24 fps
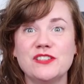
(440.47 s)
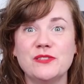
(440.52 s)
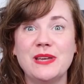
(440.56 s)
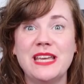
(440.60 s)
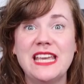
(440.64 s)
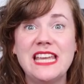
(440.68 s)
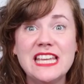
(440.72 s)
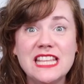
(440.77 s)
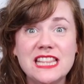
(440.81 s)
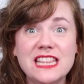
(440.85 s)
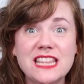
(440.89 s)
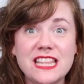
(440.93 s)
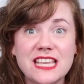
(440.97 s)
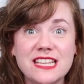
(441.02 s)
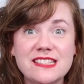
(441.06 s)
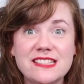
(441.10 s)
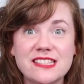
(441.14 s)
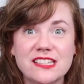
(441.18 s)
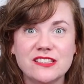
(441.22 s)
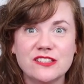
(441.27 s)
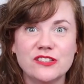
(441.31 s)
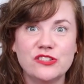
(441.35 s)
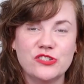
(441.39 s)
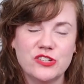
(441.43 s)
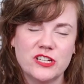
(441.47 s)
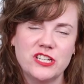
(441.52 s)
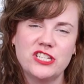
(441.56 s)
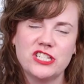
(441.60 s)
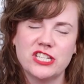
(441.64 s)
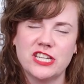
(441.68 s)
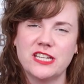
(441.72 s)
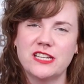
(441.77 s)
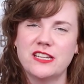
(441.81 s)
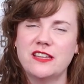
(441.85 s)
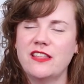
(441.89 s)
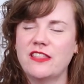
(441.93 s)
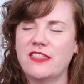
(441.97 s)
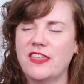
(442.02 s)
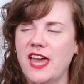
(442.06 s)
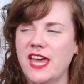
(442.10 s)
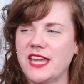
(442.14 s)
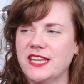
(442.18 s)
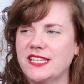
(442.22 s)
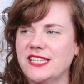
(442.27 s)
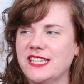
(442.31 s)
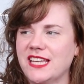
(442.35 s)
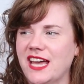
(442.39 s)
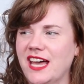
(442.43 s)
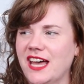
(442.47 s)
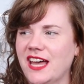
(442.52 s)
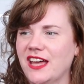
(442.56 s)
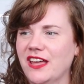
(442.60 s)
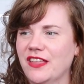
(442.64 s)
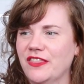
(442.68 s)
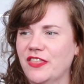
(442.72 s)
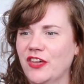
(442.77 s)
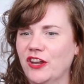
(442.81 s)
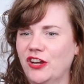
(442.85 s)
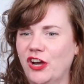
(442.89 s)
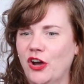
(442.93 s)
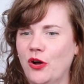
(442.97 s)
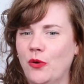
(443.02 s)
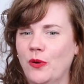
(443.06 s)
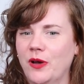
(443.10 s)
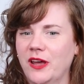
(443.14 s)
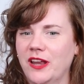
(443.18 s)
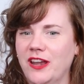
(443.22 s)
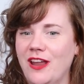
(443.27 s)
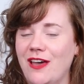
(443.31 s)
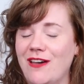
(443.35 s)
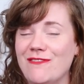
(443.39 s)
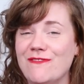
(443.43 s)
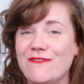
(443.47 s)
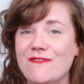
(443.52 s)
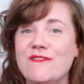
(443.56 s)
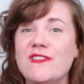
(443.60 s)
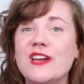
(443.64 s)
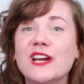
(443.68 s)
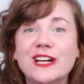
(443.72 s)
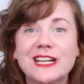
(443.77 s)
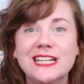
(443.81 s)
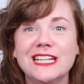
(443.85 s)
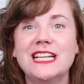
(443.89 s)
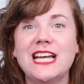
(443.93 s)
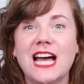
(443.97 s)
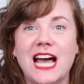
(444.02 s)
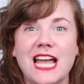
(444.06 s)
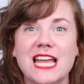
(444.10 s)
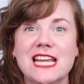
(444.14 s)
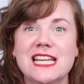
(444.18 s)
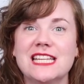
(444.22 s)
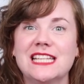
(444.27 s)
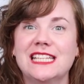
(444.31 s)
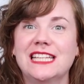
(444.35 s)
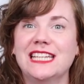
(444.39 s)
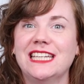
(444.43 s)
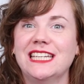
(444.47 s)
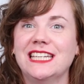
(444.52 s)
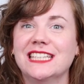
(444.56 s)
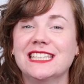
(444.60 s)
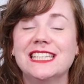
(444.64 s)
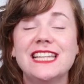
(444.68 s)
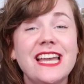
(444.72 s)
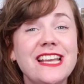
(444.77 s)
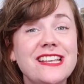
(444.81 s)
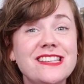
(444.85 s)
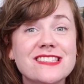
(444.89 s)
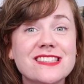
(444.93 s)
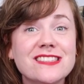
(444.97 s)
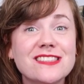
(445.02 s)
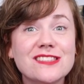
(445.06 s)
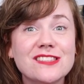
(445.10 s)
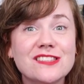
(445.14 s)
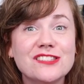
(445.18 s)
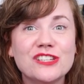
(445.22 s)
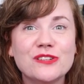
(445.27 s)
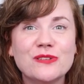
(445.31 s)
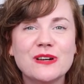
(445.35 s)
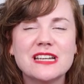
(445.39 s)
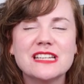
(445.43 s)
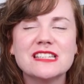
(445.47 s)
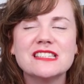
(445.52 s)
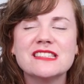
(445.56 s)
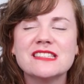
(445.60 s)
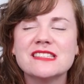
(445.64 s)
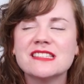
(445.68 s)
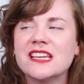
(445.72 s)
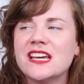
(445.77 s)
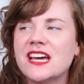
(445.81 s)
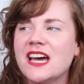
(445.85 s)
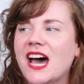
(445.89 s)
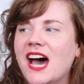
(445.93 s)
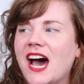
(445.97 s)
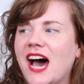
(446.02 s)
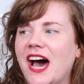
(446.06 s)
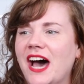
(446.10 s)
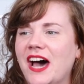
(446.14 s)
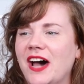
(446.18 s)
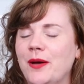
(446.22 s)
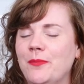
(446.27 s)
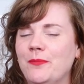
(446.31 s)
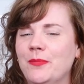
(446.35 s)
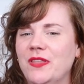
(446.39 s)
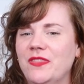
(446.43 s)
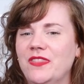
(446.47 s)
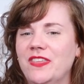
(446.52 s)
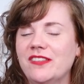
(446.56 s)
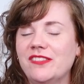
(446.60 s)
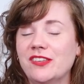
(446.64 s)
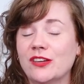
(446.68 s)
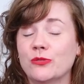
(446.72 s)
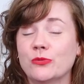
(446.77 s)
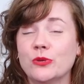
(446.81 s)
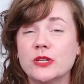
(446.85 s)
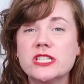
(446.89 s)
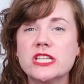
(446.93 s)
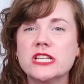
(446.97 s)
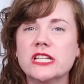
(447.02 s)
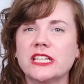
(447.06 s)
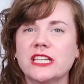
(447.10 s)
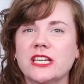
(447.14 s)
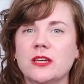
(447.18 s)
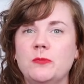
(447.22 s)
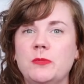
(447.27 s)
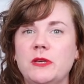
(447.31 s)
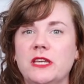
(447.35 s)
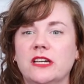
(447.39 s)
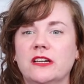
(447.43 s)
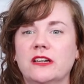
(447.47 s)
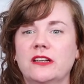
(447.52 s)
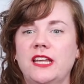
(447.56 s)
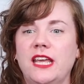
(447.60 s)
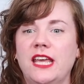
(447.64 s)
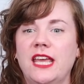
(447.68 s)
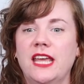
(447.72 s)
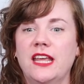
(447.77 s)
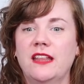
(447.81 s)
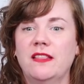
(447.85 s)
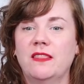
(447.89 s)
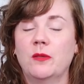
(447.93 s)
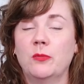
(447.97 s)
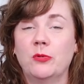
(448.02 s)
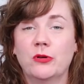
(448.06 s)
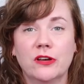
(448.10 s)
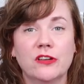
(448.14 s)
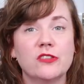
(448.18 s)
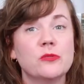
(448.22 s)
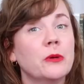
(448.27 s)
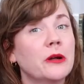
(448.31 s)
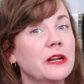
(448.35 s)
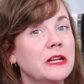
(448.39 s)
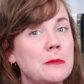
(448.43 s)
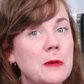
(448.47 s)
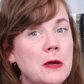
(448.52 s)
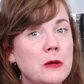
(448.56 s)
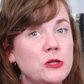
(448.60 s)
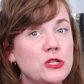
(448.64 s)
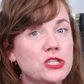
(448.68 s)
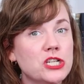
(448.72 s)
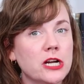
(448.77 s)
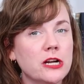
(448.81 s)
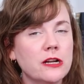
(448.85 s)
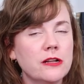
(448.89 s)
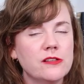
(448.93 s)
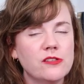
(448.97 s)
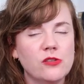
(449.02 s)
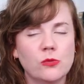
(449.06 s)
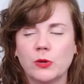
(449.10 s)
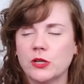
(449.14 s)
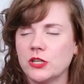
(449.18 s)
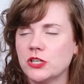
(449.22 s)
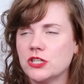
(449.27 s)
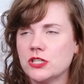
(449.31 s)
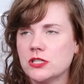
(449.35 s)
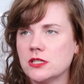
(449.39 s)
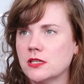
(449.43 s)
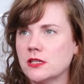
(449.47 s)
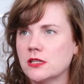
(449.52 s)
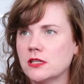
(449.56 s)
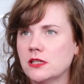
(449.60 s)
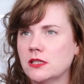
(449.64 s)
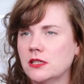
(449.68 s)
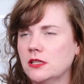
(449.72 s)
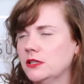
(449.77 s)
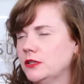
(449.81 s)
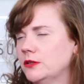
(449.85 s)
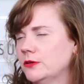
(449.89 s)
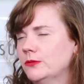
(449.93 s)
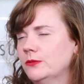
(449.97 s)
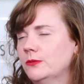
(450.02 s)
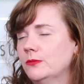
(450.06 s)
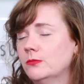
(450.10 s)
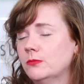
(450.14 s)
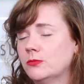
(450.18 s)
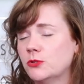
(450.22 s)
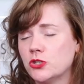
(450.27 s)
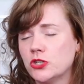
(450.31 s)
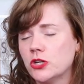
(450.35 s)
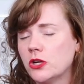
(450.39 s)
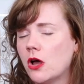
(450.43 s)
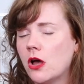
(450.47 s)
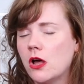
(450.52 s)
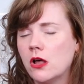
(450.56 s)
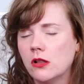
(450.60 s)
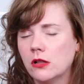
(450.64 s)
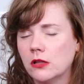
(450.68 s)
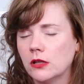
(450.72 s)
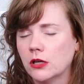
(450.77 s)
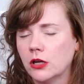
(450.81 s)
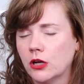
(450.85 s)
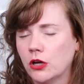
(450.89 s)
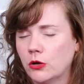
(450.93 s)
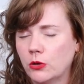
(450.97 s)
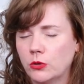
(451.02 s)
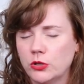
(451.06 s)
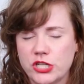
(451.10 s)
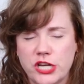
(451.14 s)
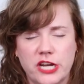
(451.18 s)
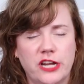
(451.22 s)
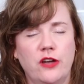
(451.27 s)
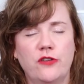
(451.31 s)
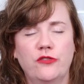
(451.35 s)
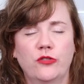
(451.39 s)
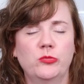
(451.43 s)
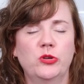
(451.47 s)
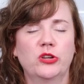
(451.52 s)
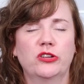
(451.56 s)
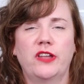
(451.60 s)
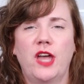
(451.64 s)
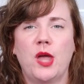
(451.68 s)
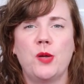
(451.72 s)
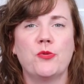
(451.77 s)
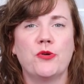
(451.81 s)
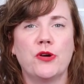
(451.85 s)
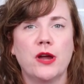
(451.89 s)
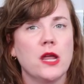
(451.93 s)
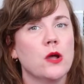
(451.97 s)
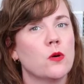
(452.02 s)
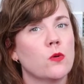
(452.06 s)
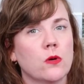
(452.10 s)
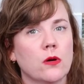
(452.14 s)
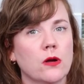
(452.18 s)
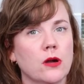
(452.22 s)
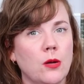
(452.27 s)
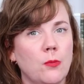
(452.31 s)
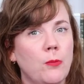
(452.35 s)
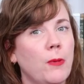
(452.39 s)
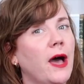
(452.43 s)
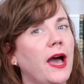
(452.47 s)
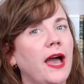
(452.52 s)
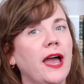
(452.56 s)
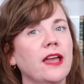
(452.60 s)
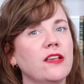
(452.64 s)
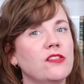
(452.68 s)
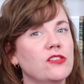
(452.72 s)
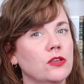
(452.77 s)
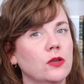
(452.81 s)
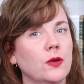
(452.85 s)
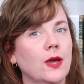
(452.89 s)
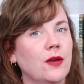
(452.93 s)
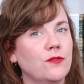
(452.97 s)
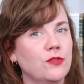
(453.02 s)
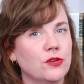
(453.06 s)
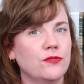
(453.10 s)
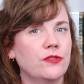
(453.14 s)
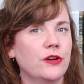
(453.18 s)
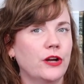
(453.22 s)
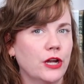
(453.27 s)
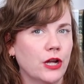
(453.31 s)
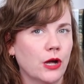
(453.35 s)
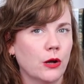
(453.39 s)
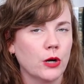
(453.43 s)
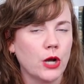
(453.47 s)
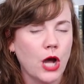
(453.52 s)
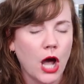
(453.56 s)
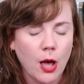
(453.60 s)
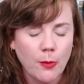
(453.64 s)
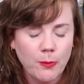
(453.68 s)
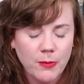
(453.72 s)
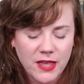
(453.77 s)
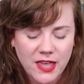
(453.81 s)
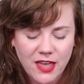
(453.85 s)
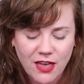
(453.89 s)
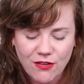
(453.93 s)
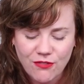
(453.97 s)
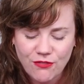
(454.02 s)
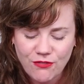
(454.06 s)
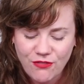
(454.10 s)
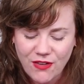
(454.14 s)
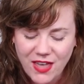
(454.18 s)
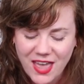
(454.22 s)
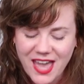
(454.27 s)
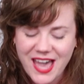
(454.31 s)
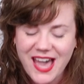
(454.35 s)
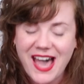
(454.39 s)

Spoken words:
So in this illustration that Owen very kindly licensed to us, this originally appeared in the book Smart About Sharks, which you should all go check out from your library or buy so you have your very own copy of.